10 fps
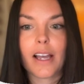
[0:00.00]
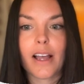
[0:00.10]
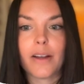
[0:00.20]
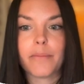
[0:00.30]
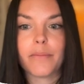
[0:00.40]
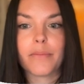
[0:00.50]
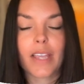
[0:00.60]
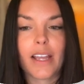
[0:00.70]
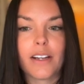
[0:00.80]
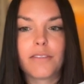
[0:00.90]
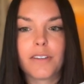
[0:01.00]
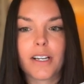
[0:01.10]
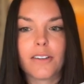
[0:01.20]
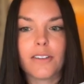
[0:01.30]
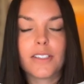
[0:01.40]

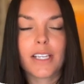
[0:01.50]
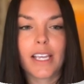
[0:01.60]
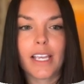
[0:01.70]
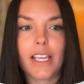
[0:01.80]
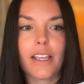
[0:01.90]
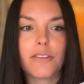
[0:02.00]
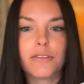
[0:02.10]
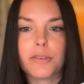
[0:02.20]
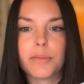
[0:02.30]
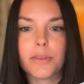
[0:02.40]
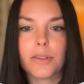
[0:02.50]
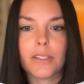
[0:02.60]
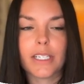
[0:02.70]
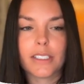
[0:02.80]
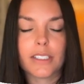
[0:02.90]
NFL, skiing,
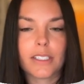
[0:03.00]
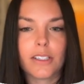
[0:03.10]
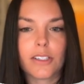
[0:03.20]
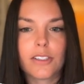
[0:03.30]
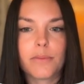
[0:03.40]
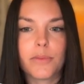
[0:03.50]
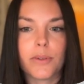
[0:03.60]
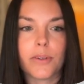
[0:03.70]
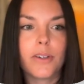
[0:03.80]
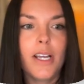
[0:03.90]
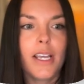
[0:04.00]
football, and lots more.